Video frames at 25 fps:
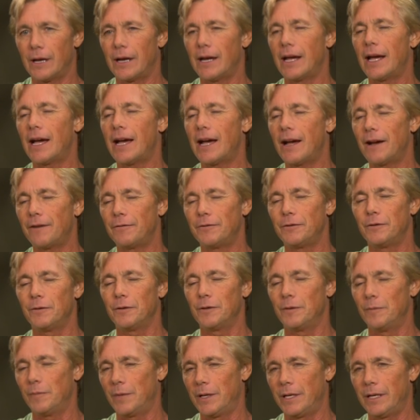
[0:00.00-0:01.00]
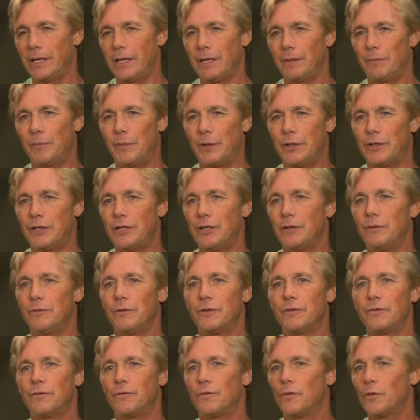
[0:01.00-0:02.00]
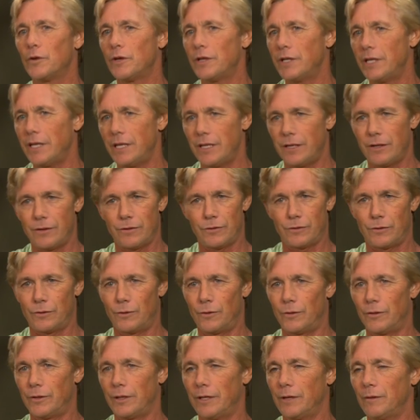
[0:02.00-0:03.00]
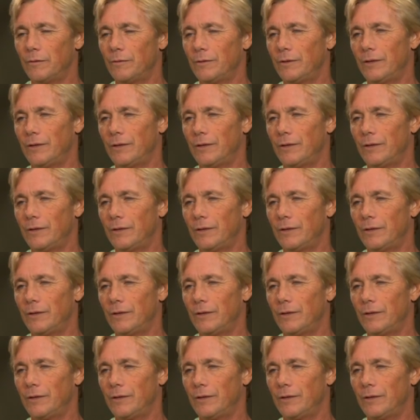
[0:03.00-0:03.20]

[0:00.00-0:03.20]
I have to admit. But she was 14 years old.